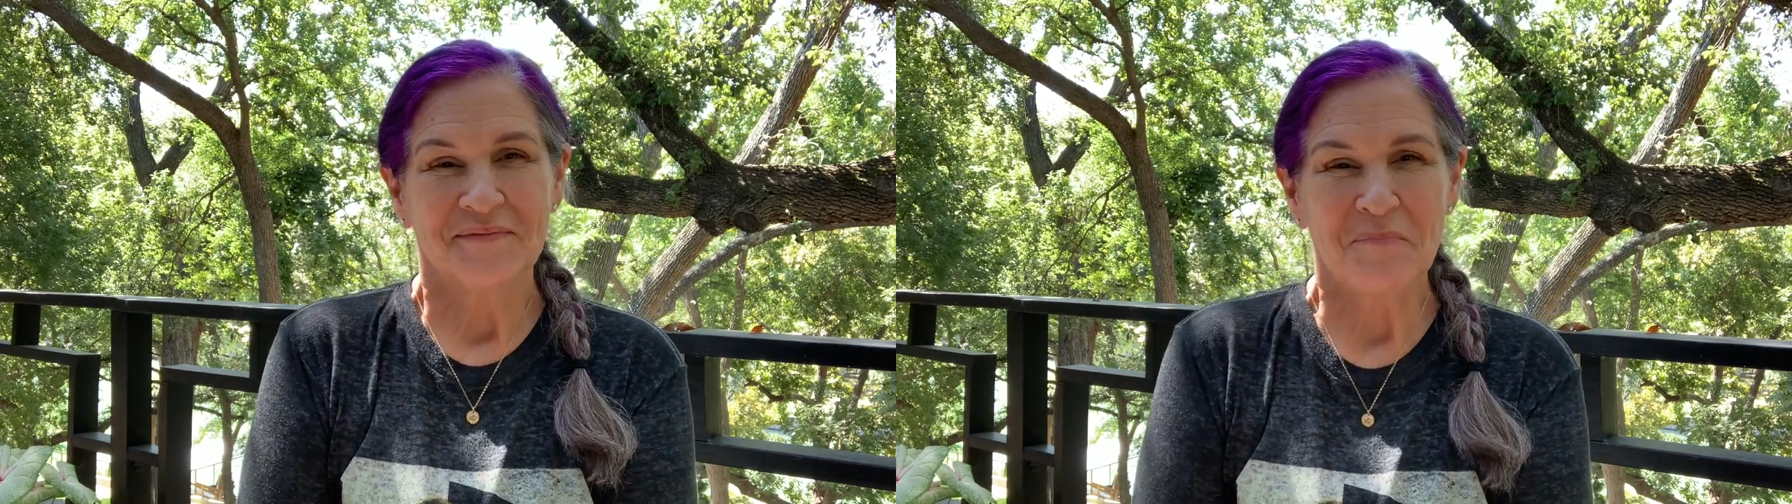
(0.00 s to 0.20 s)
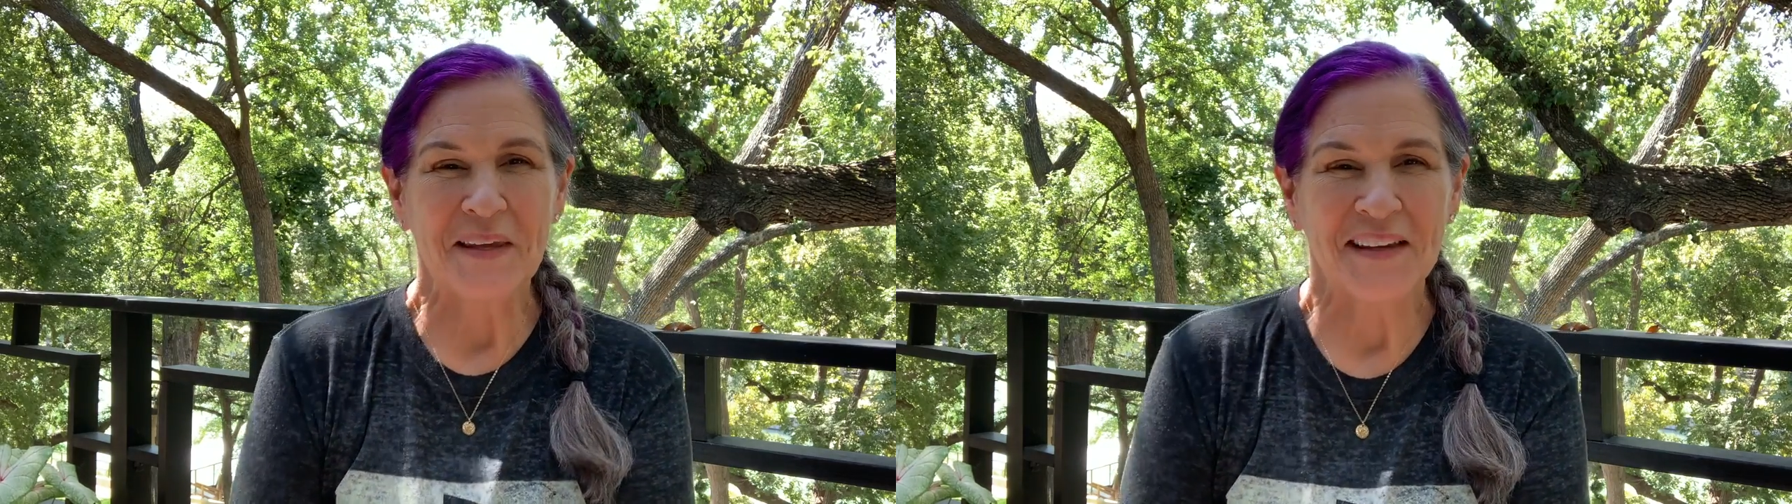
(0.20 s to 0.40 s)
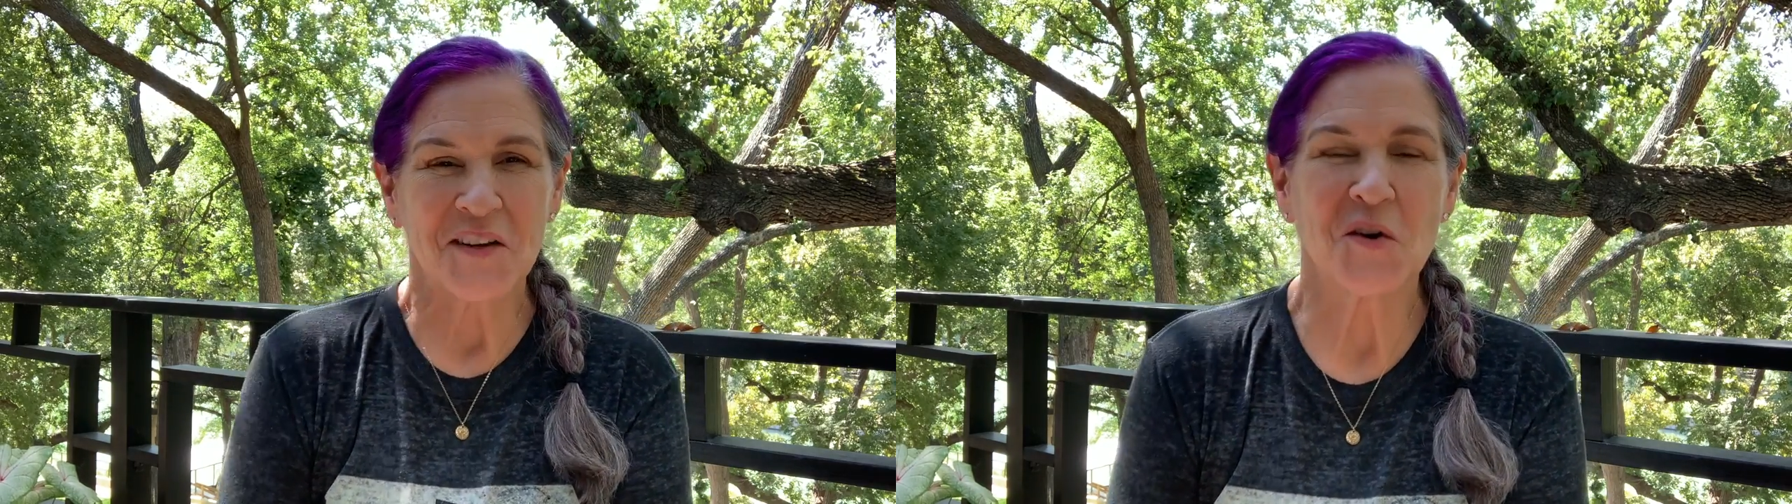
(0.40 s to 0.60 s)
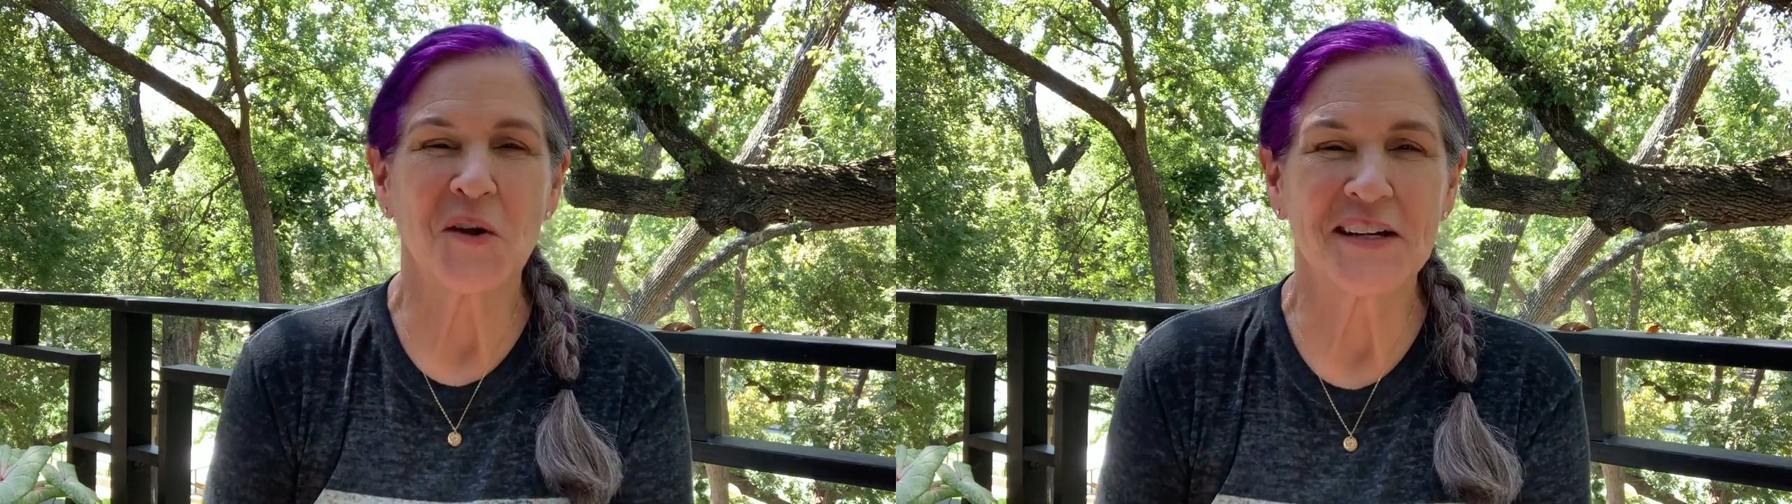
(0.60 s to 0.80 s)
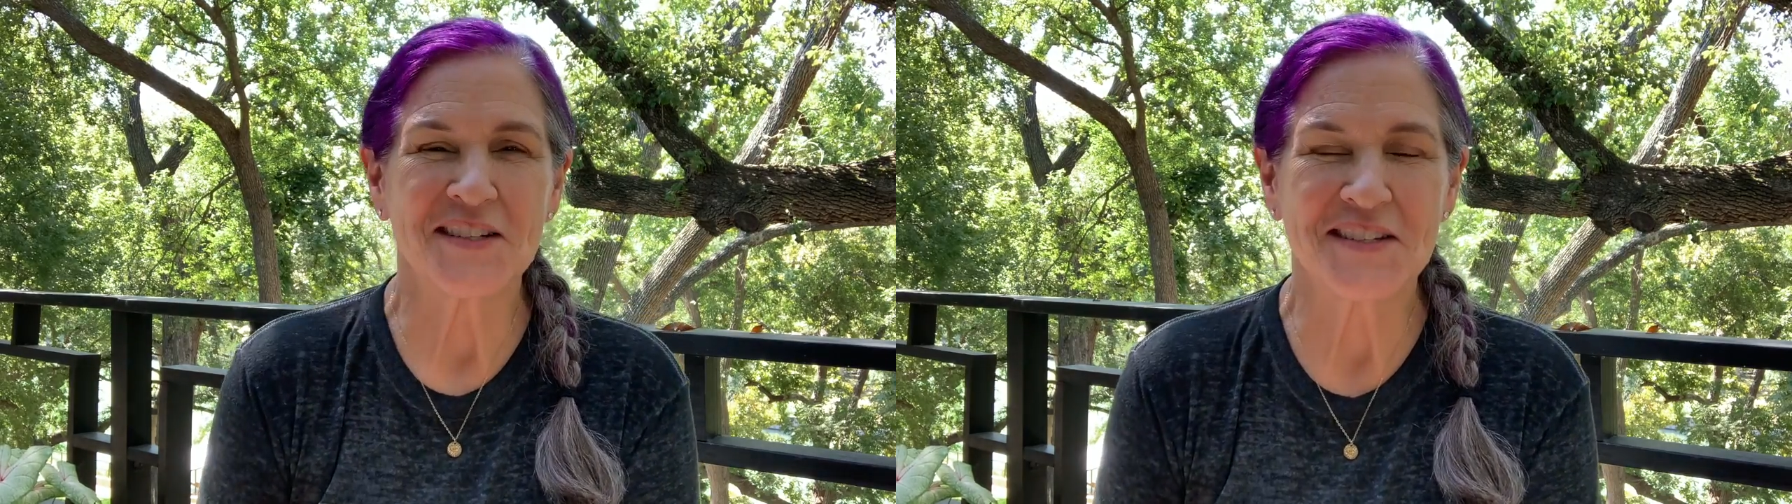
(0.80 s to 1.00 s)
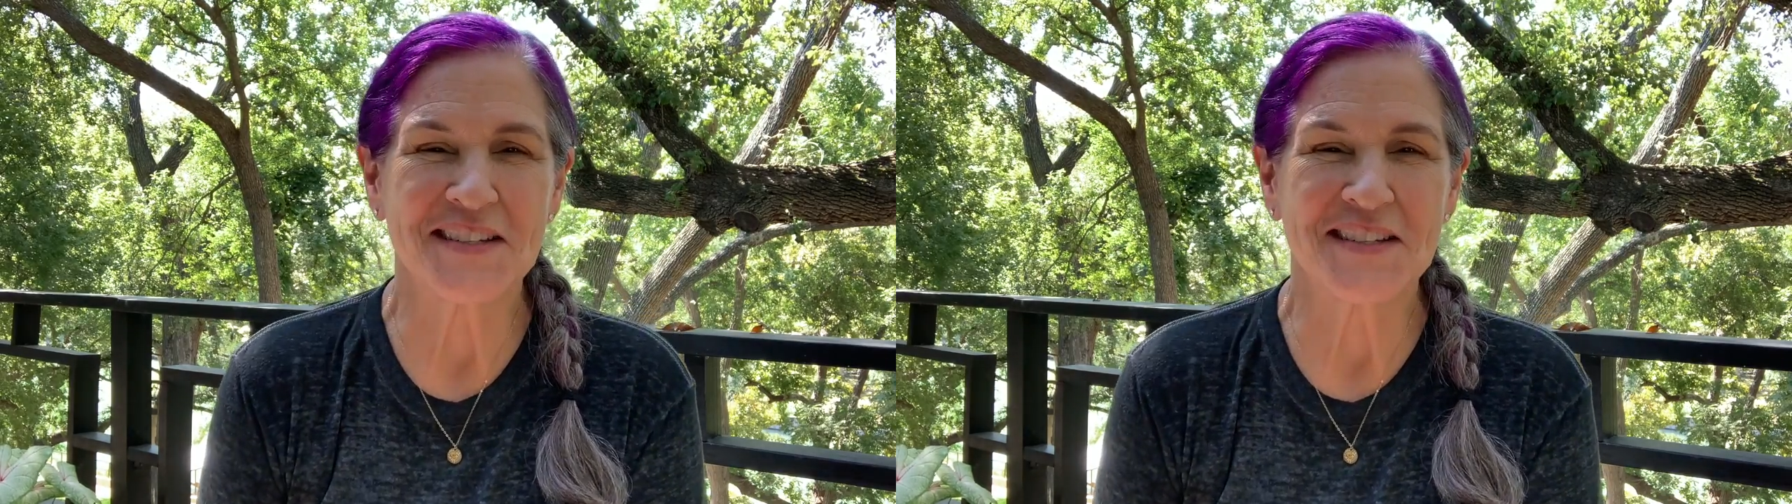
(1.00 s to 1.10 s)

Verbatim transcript: being courageous